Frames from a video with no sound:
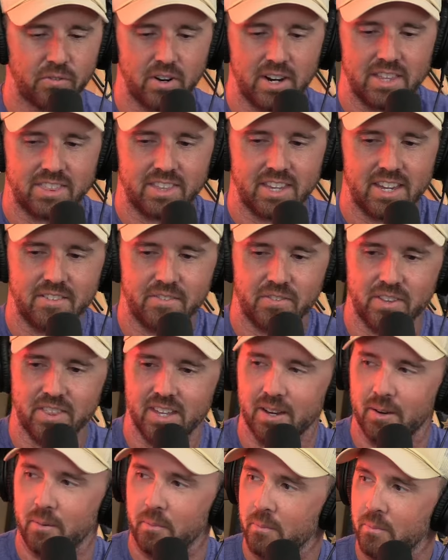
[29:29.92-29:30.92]
free thing. I was for
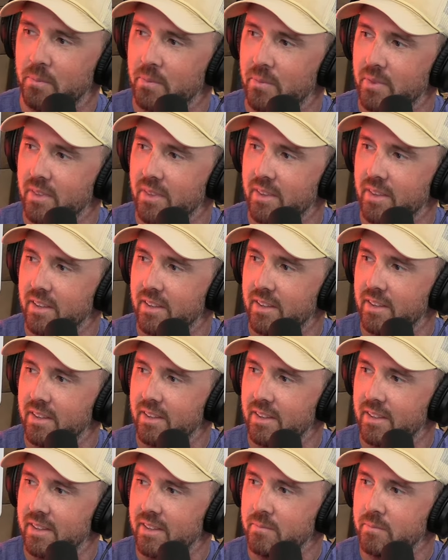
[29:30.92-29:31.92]
them. mayor for ten
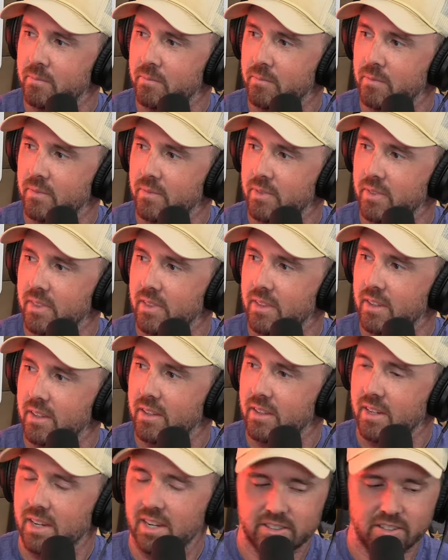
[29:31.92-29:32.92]
years. I never done something
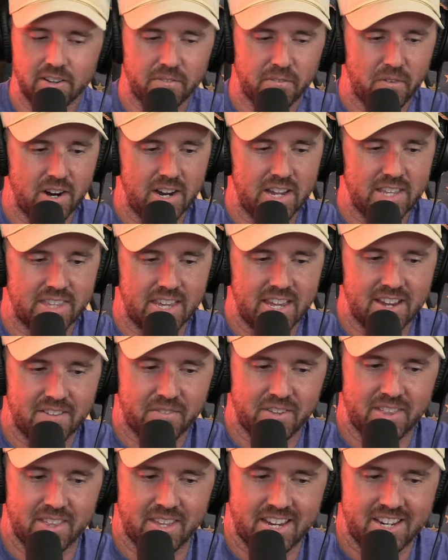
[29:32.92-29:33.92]
like this. It's you should be
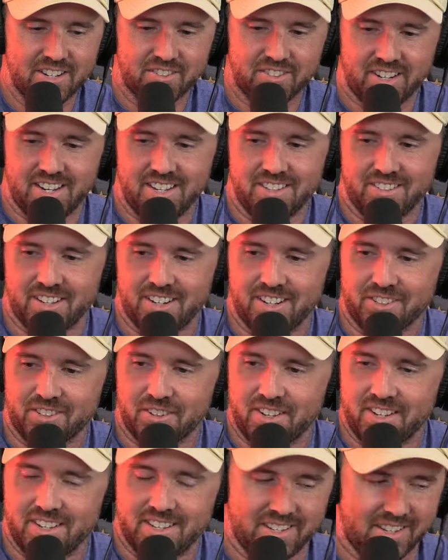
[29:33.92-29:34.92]
ashamed of yourself. He, said it's
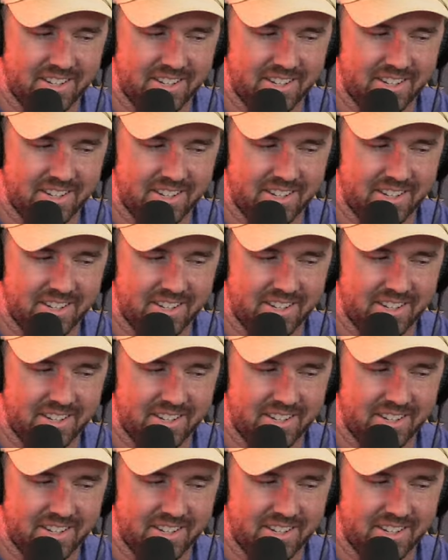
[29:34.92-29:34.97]
a,